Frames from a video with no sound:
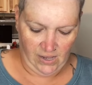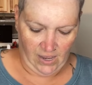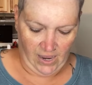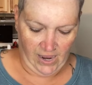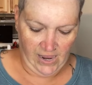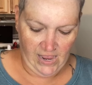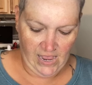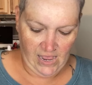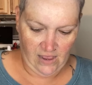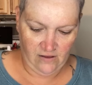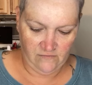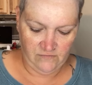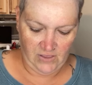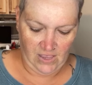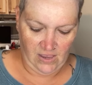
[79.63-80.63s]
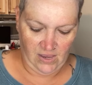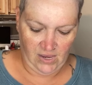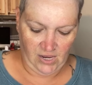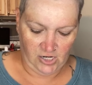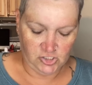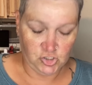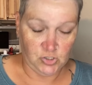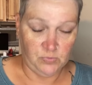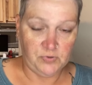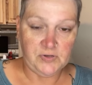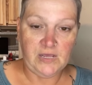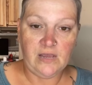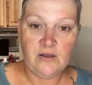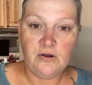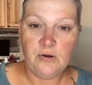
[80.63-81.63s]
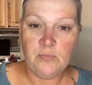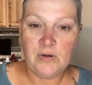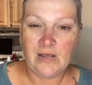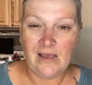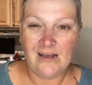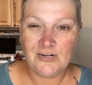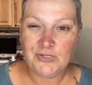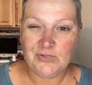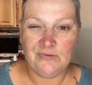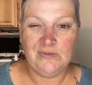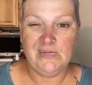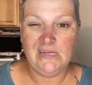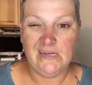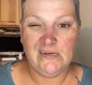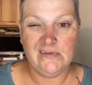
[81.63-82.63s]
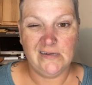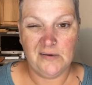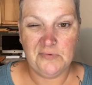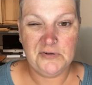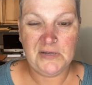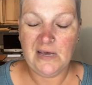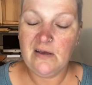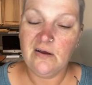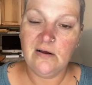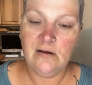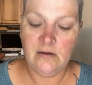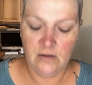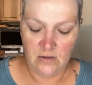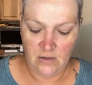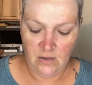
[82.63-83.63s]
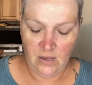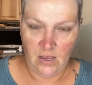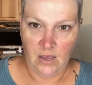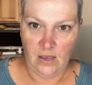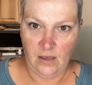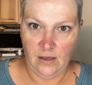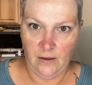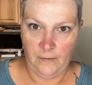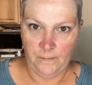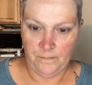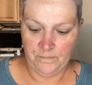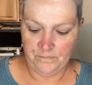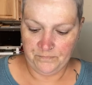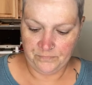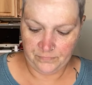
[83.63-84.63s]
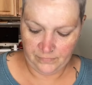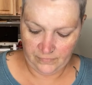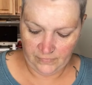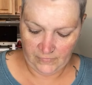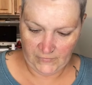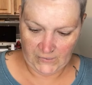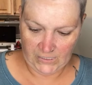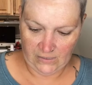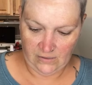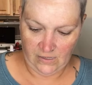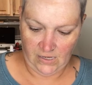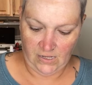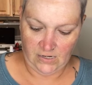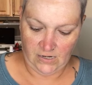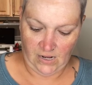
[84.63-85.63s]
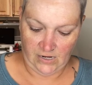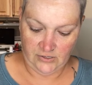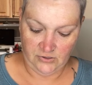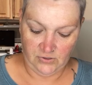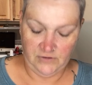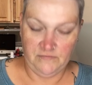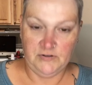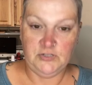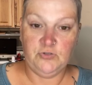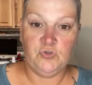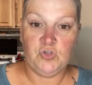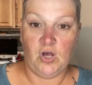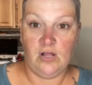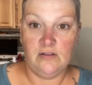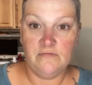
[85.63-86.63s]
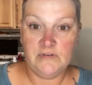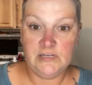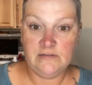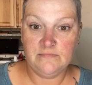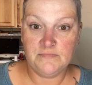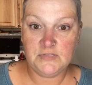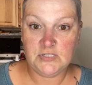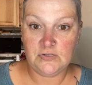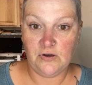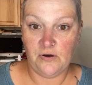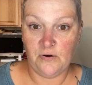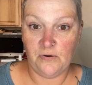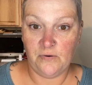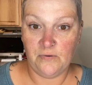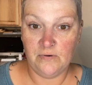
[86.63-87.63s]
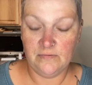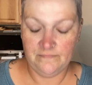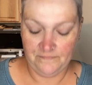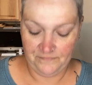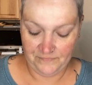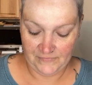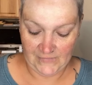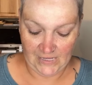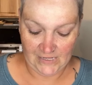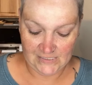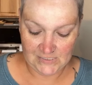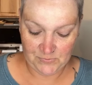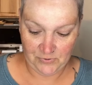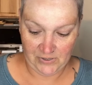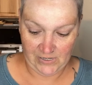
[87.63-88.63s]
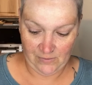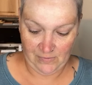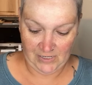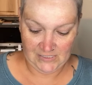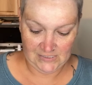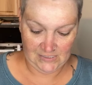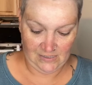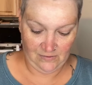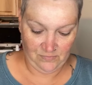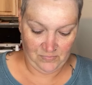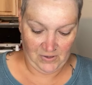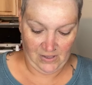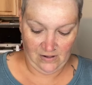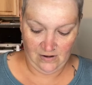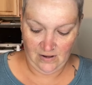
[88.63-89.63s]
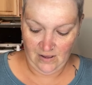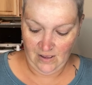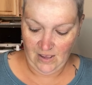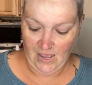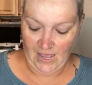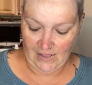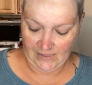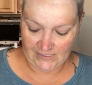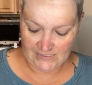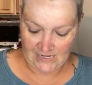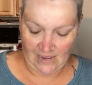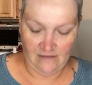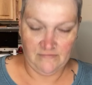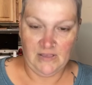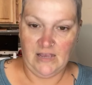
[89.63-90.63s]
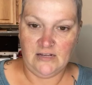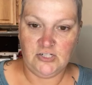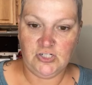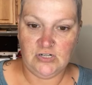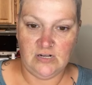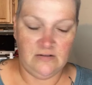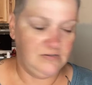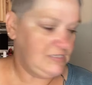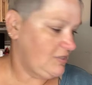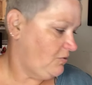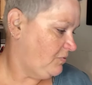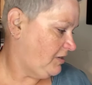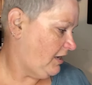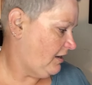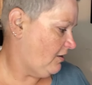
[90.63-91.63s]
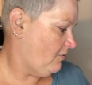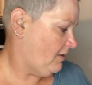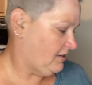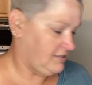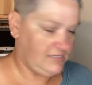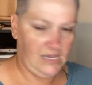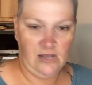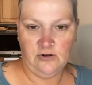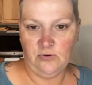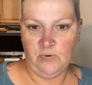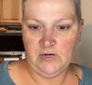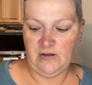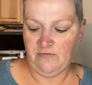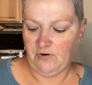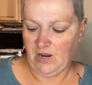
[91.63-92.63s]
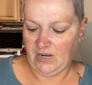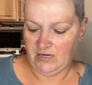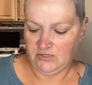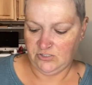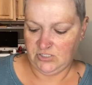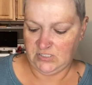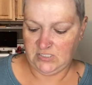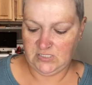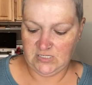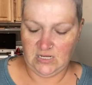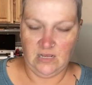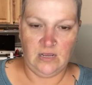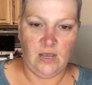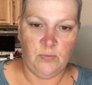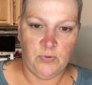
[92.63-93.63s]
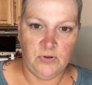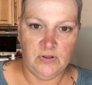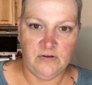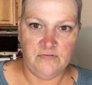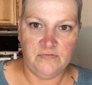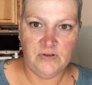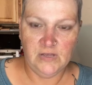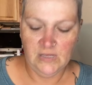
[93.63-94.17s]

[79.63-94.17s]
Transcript: I have a triple decker, but I actually only need a double decker. And I don't even use all of it. So it's pretty amazing, but I like to have the extra. So when I go out of town or whatever, I can just stick a couple of